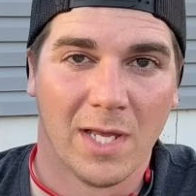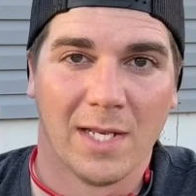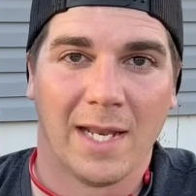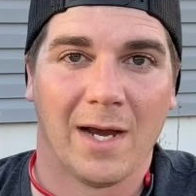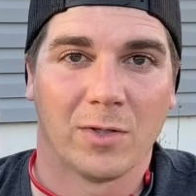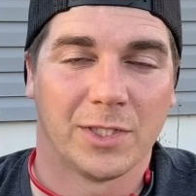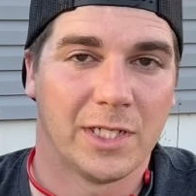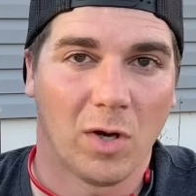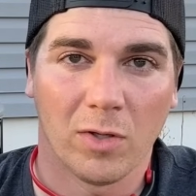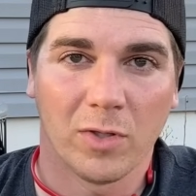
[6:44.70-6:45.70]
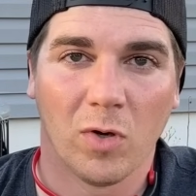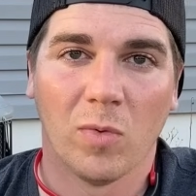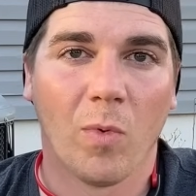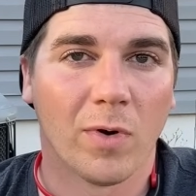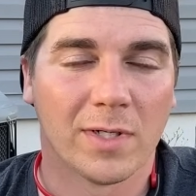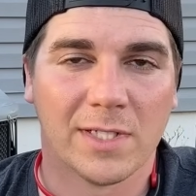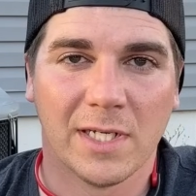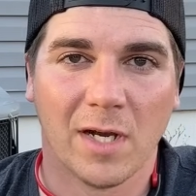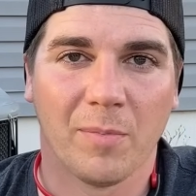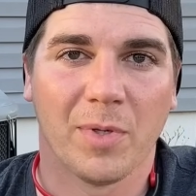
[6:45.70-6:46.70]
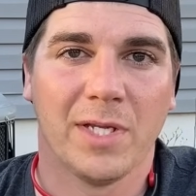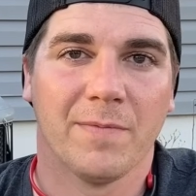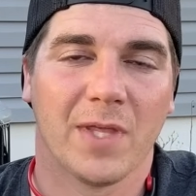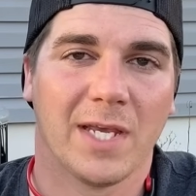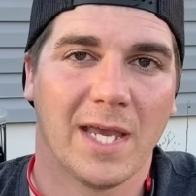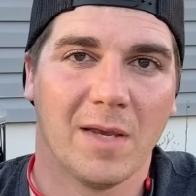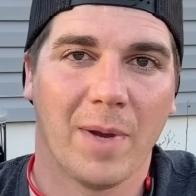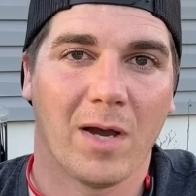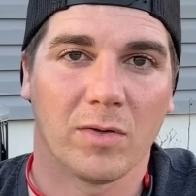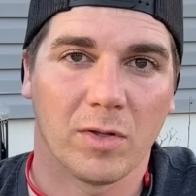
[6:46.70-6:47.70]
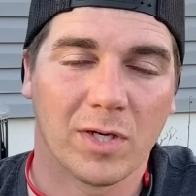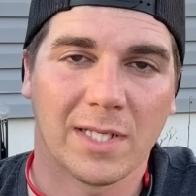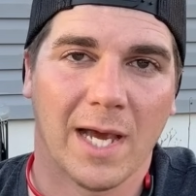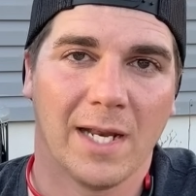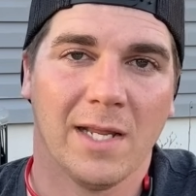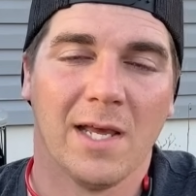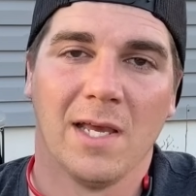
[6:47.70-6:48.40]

Now, she called the home warranty company. They came out and looked at it.